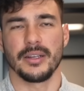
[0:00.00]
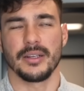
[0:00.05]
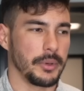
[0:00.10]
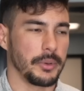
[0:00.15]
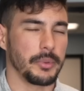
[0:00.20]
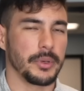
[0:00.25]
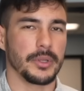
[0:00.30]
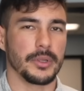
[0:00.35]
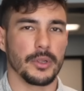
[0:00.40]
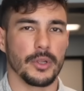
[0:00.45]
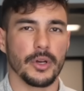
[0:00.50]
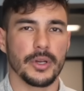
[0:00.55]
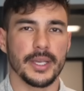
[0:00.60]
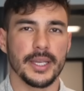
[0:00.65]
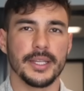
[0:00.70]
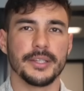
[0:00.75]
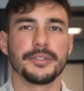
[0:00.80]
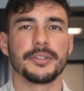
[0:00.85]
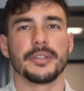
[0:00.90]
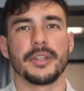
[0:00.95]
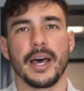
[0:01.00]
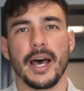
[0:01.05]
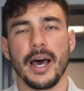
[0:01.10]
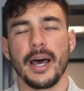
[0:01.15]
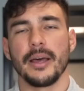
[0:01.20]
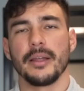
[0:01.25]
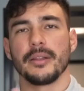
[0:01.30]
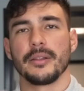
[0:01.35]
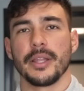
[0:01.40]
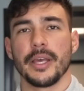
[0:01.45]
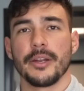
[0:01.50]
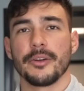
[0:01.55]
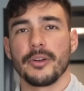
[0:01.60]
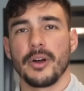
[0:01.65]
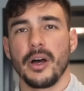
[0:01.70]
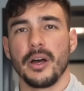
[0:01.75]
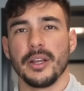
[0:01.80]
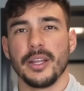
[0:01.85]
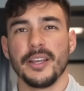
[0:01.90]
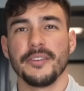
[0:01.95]
We would look into that later
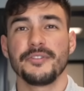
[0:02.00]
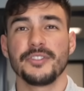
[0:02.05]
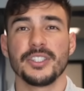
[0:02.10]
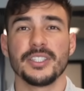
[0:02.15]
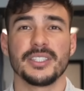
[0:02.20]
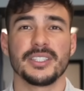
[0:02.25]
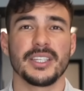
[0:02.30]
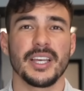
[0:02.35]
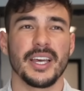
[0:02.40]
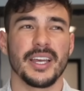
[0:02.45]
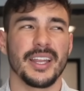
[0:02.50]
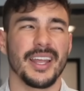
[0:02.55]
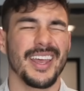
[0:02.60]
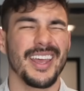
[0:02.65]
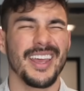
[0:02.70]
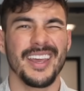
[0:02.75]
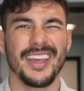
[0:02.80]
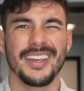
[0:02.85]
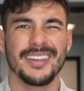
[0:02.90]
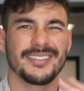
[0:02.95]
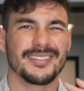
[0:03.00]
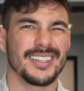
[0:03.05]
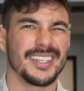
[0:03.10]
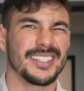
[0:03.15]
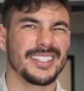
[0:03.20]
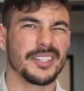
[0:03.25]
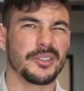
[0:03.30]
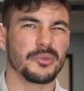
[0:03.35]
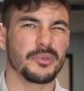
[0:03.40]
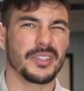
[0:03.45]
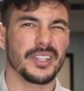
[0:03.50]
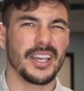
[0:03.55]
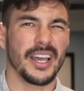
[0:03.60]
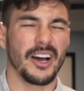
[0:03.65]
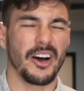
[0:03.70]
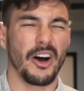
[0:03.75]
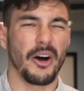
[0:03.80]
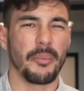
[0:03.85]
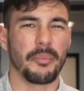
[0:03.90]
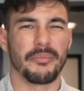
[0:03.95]
on if she said, hey, it didn't really
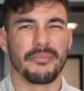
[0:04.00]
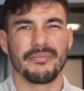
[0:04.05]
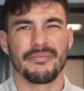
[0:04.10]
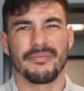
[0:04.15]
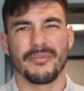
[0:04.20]
help,